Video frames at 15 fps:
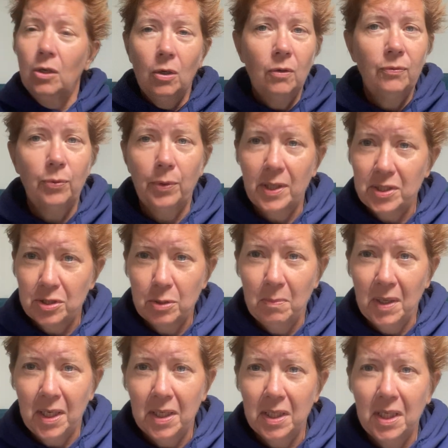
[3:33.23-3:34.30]

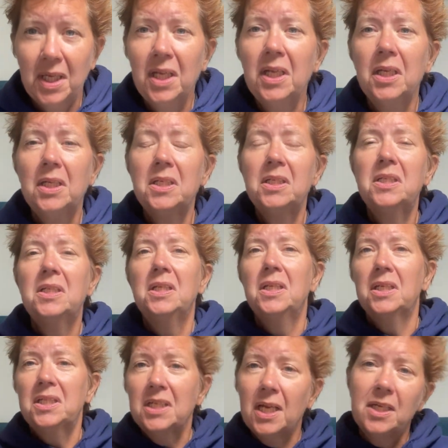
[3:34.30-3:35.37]
overestimated. It
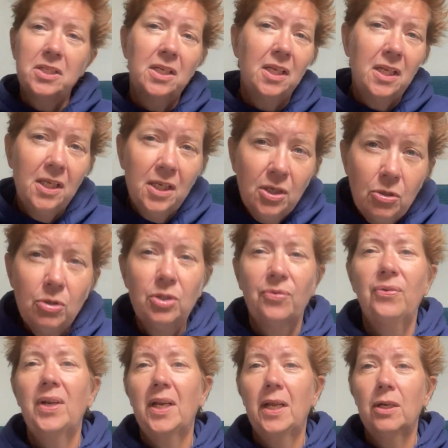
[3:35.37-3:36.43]
it takes a huge
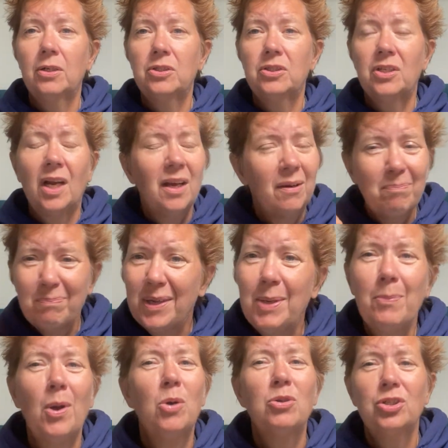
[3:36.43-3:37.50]
financial, uh,
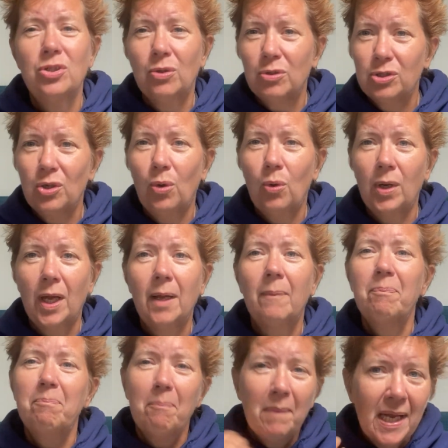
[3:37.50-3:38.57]
emotional toll, uh,
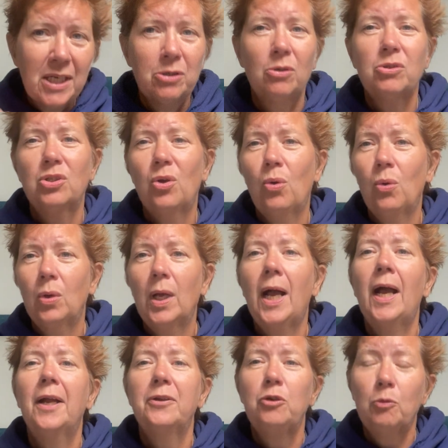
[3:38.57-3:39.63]
mental toll
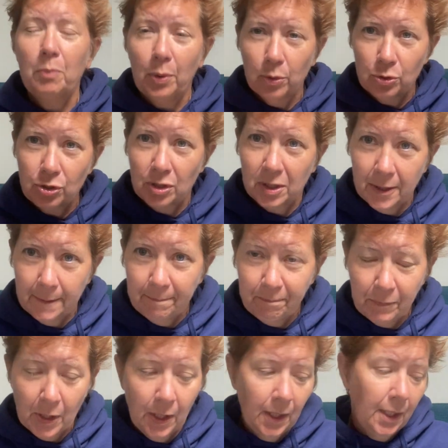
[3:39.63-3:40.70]
on you personally.
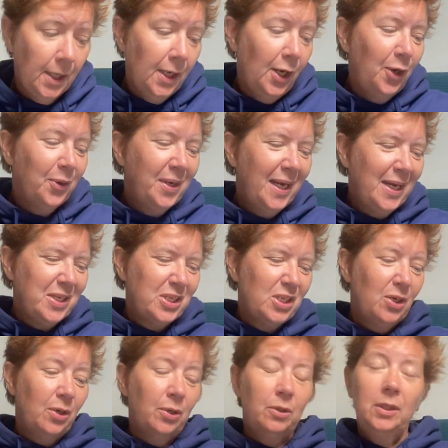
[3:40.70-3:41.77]
Okay,
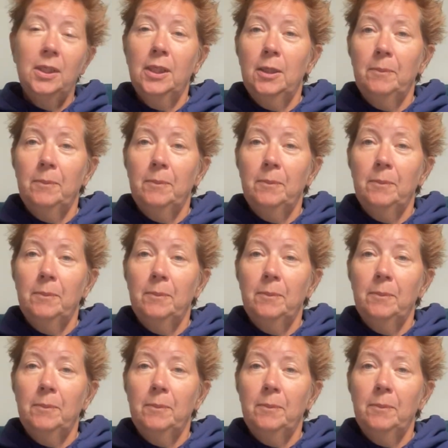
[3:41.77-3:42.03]
so